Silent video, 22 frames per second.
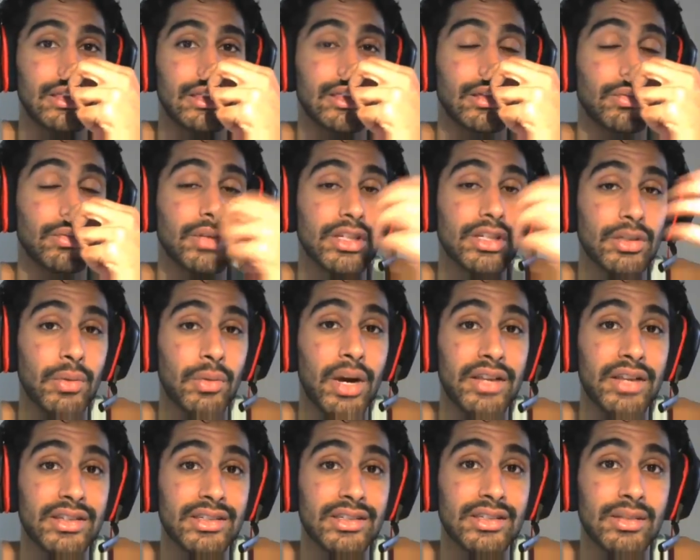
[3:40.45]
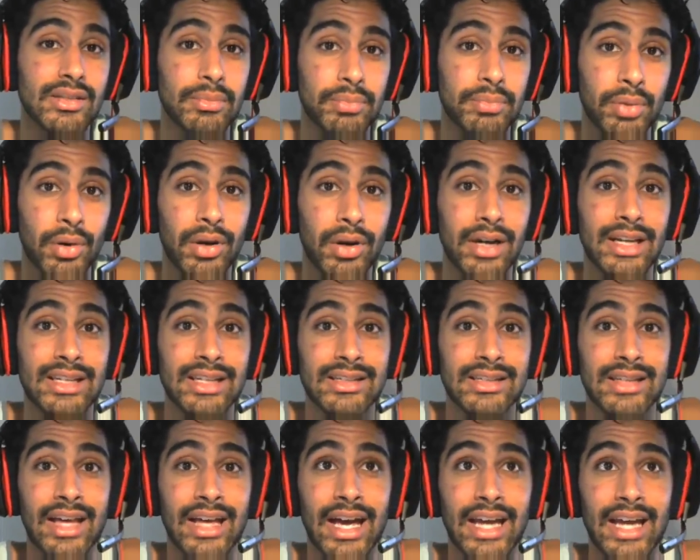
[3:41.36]
The reason why this is important is
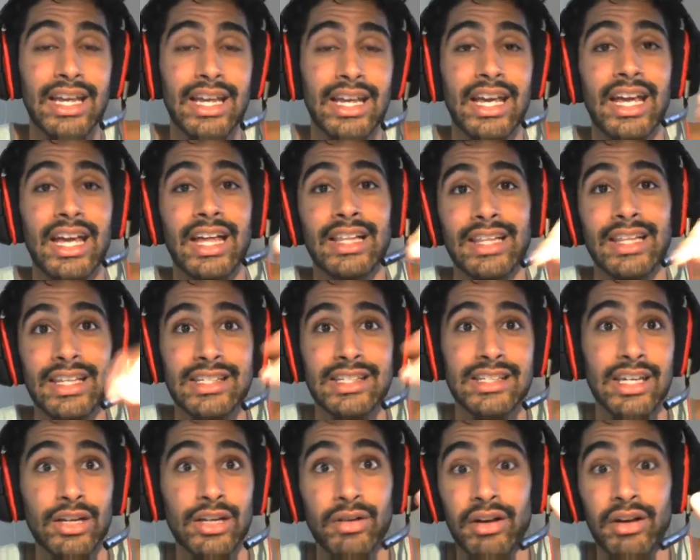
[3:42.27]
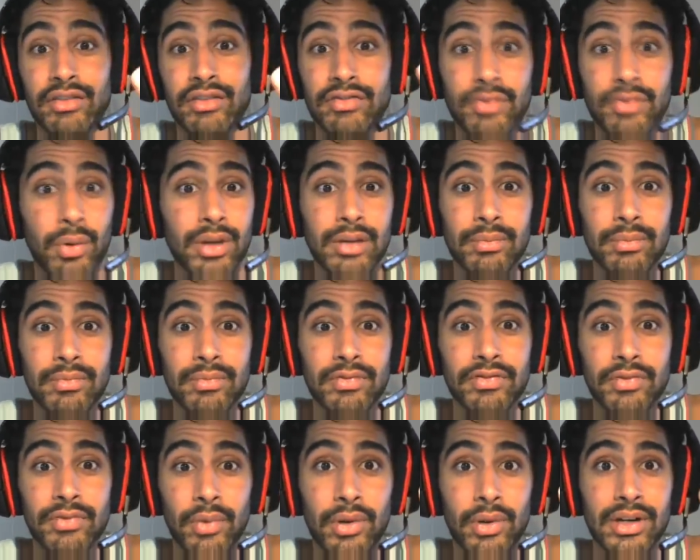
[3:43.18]
that, let's say you're at
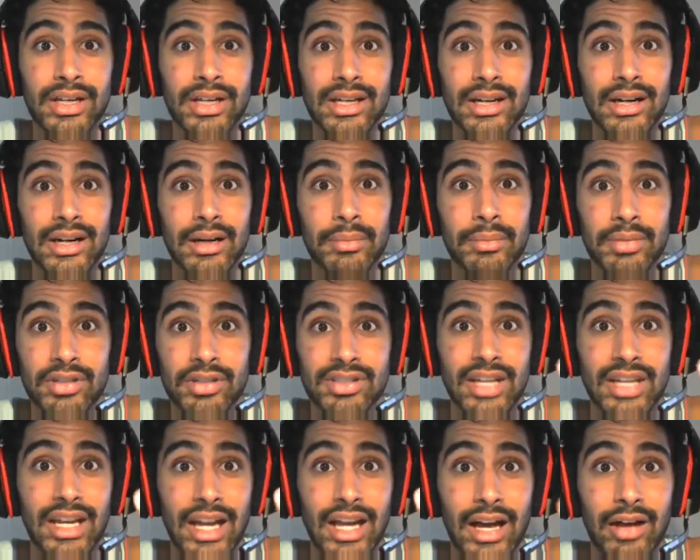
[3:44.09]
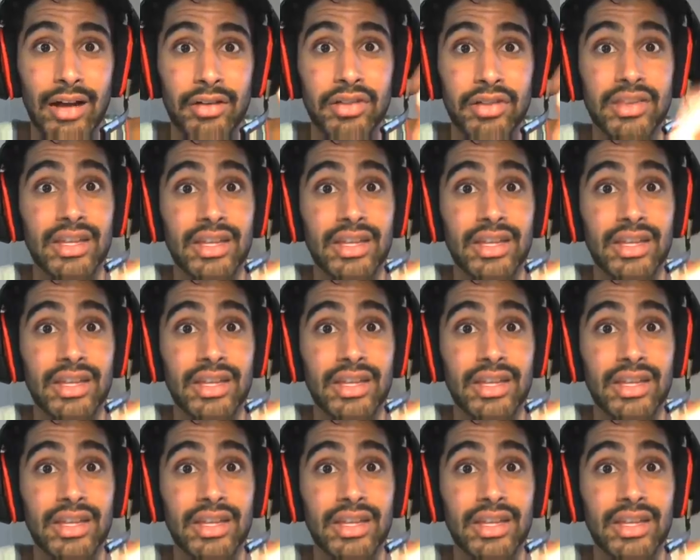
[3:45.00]
40% health.